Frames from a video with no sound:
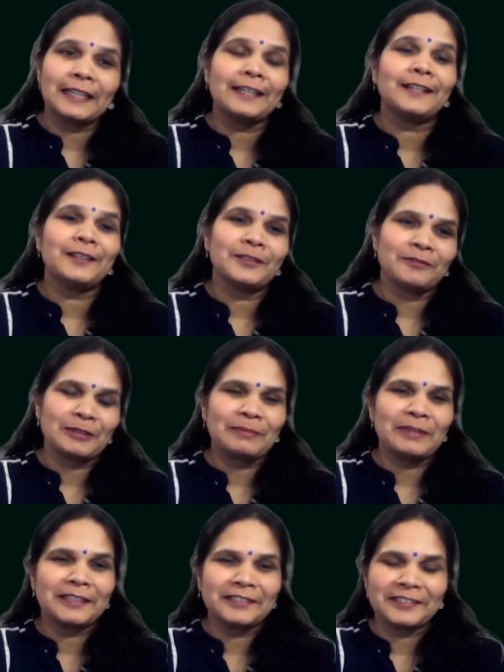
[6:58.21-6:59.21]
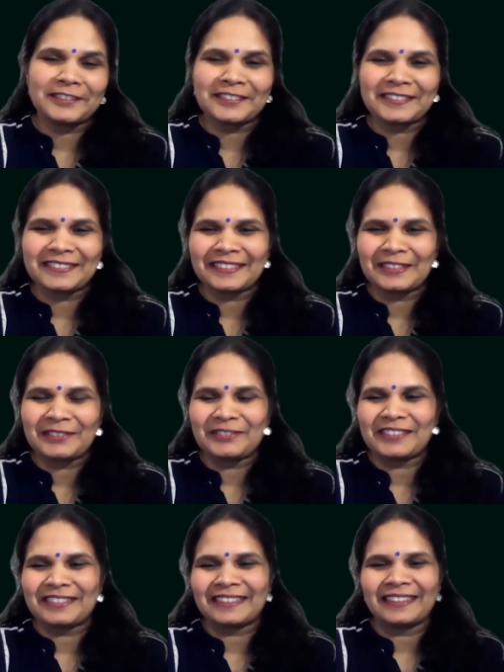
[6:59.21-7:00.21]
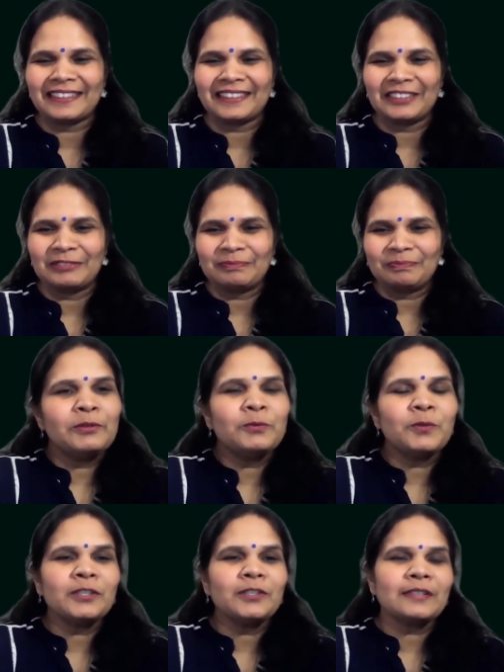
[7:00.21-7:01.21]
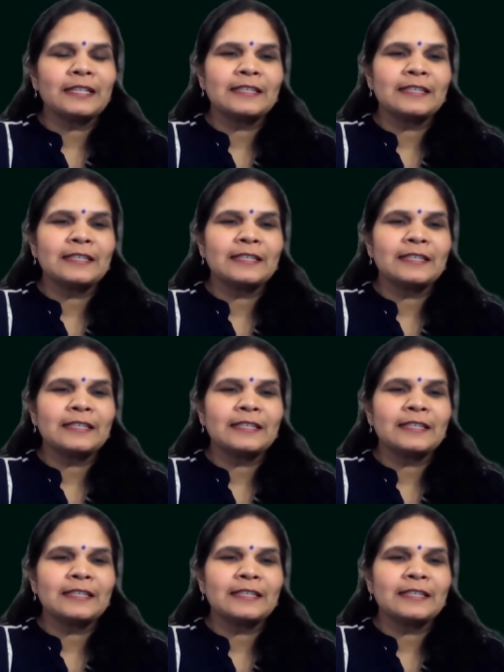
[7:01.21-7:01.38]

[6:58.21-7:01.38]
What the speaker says: can learn from others, I would say. I would want